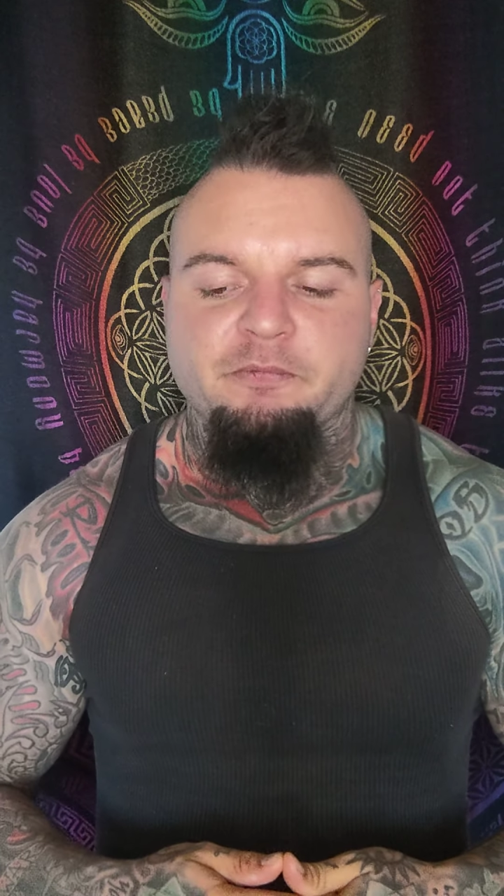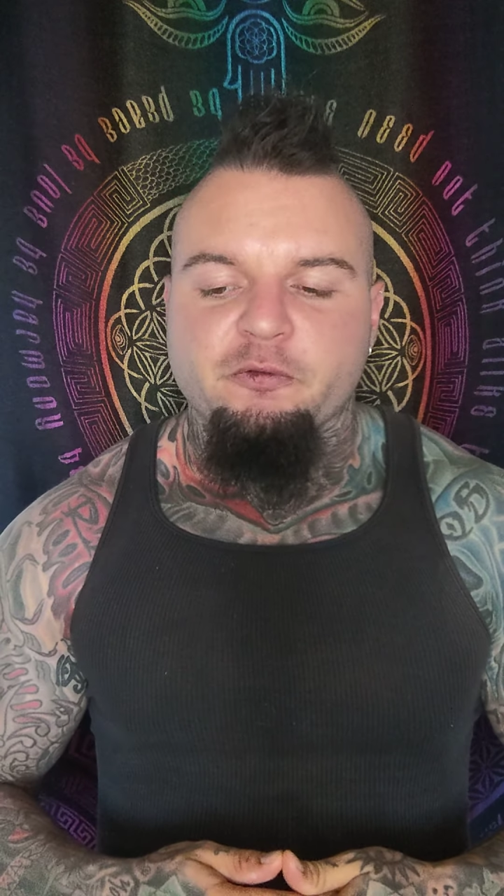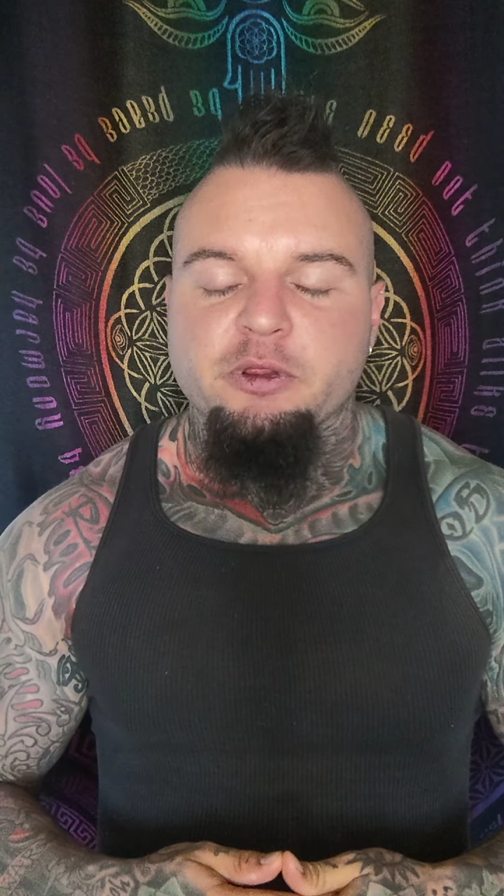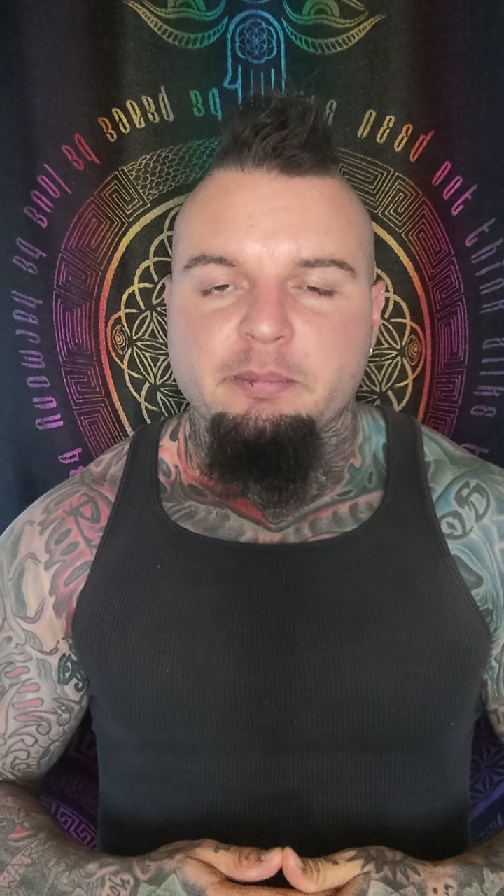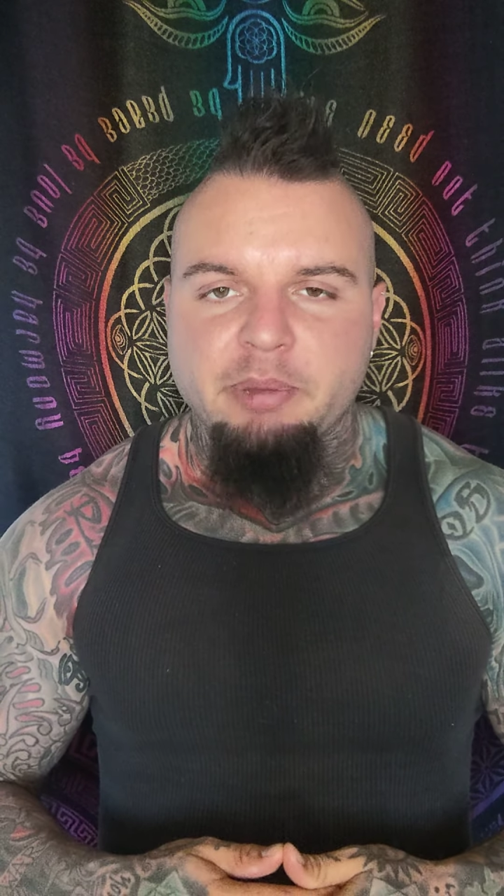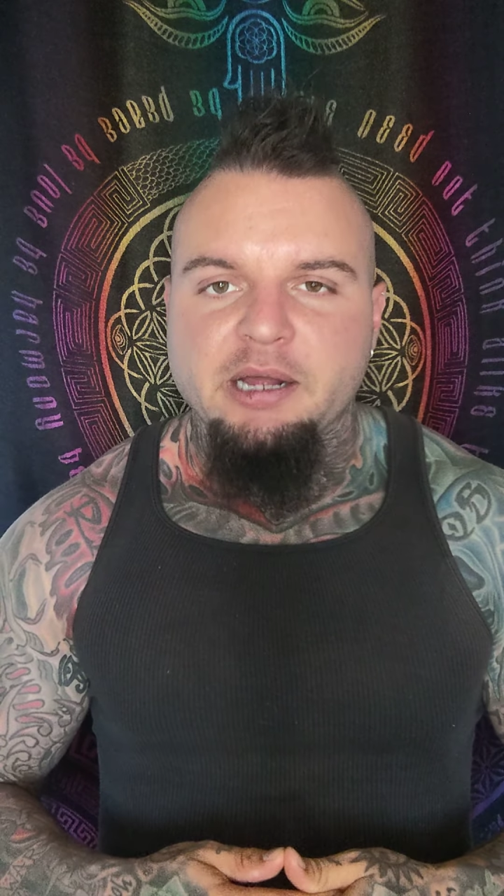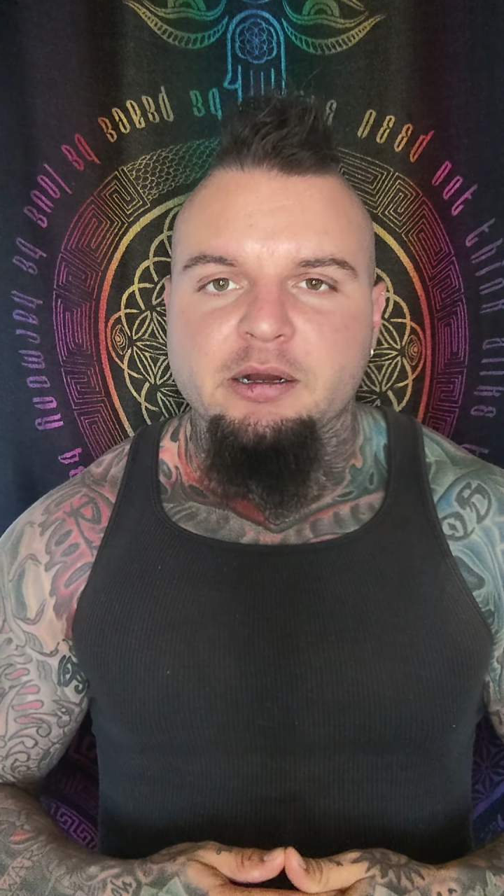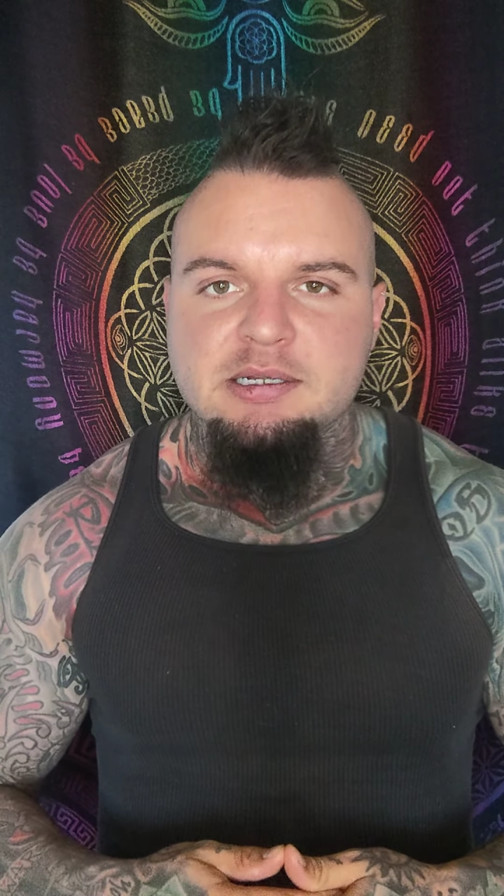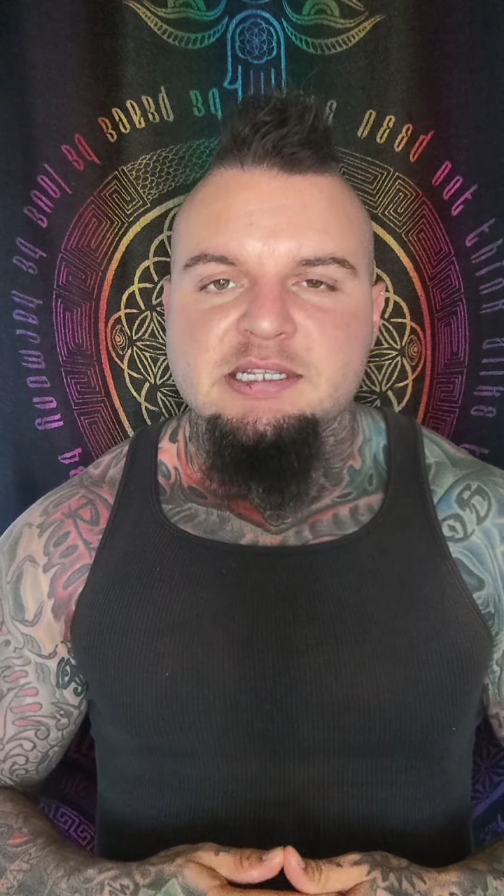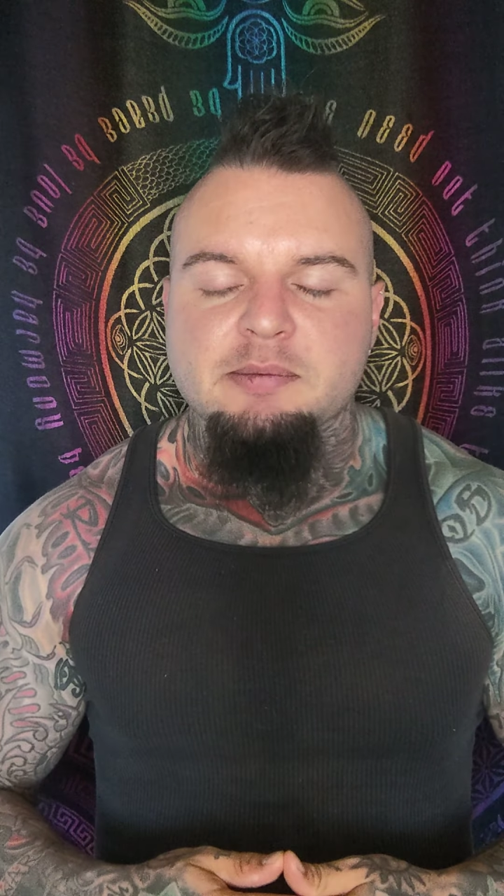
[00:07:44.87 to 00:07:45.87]
for the
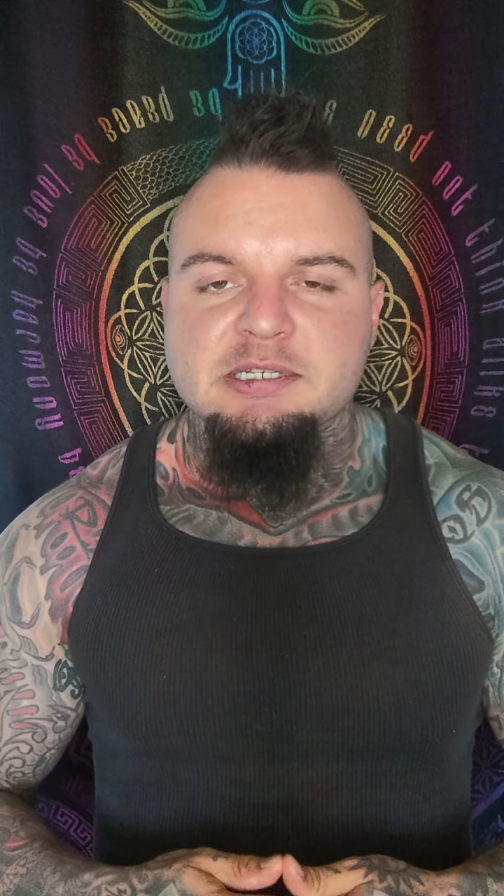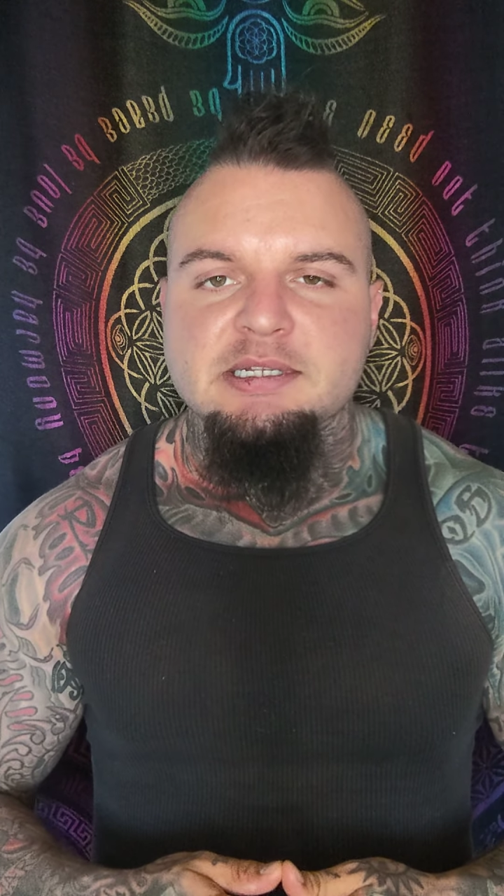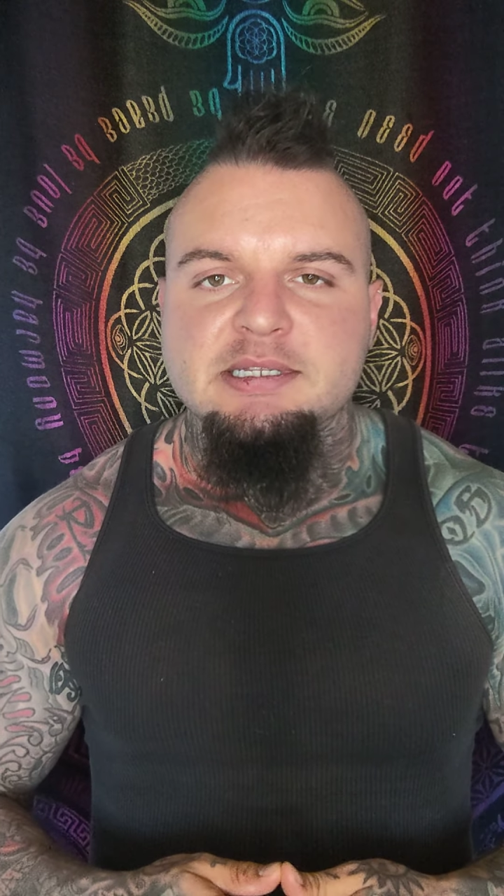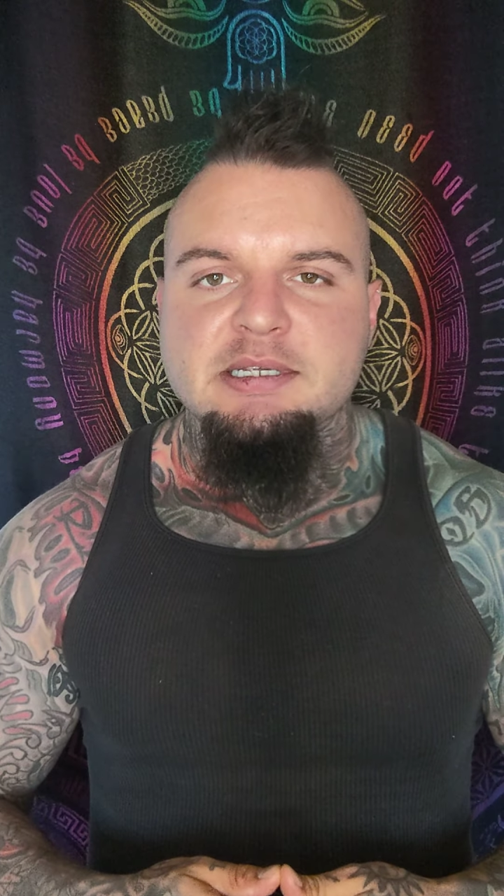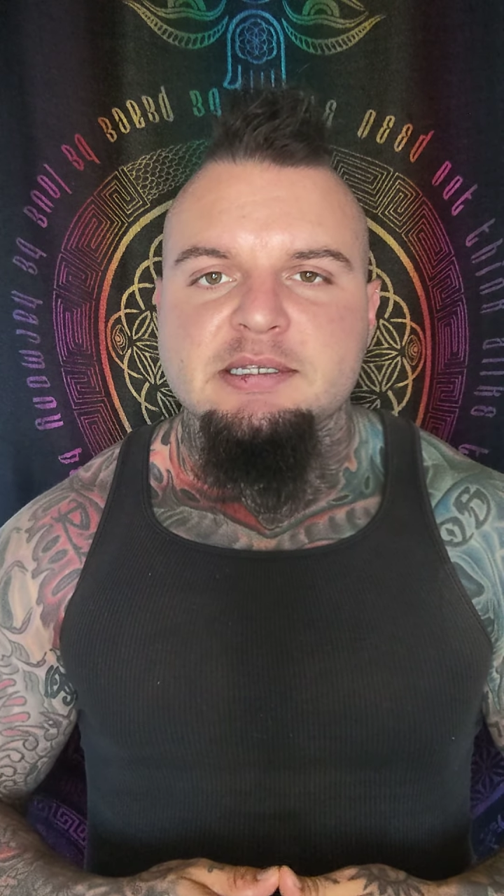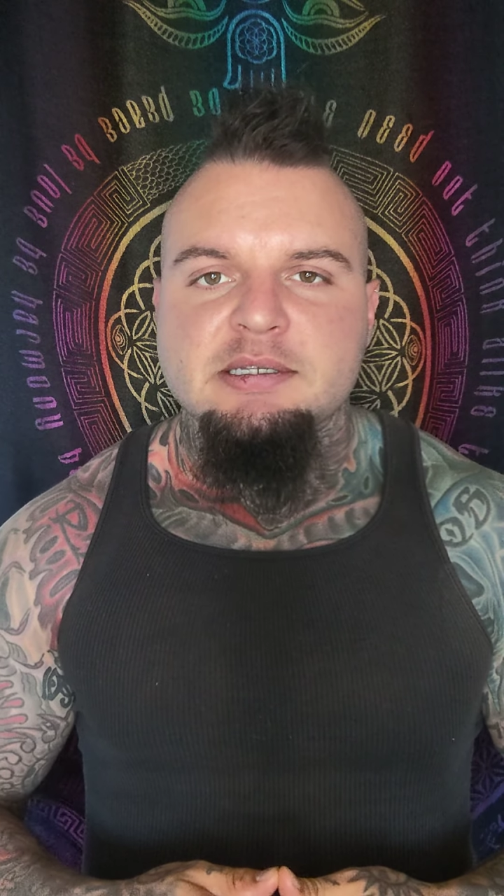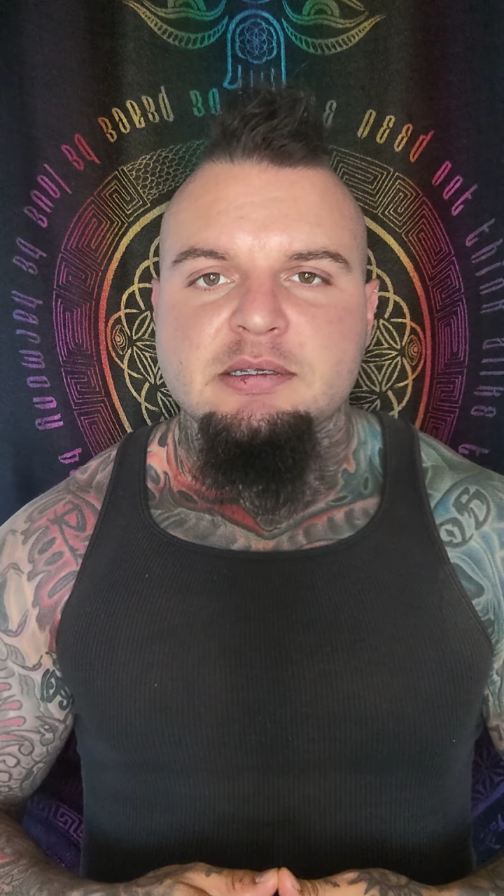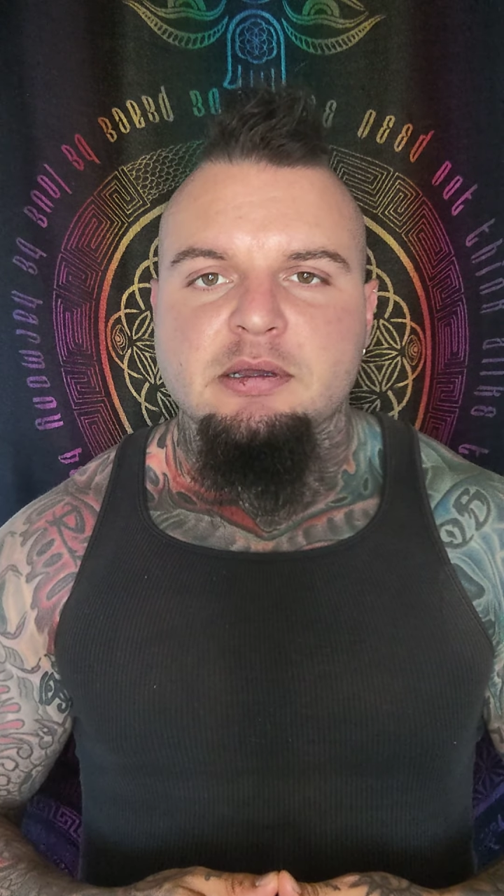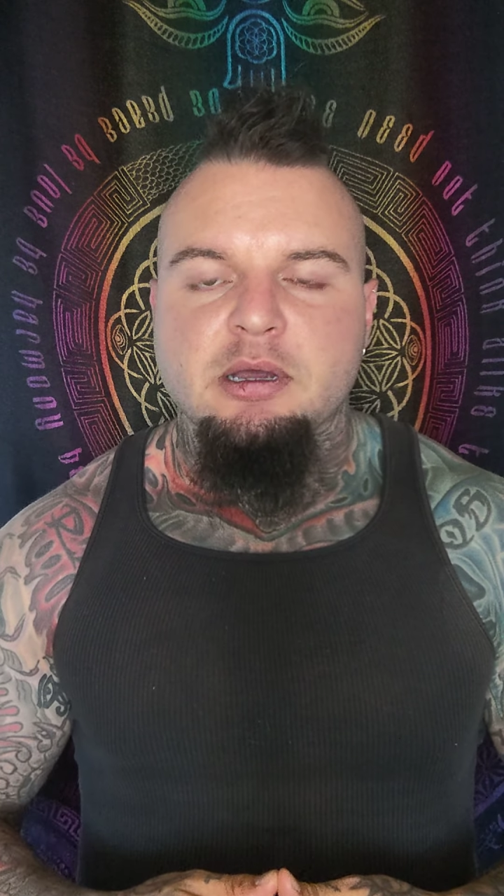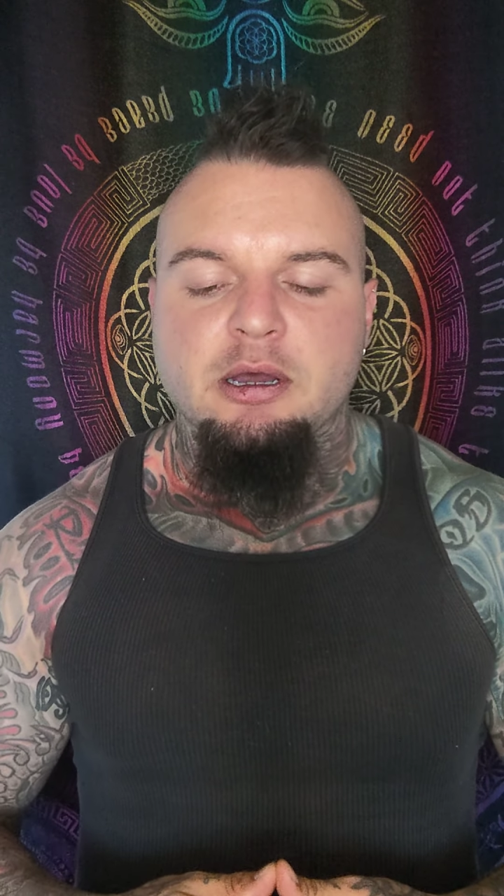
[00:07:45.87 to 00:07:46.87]
better substances.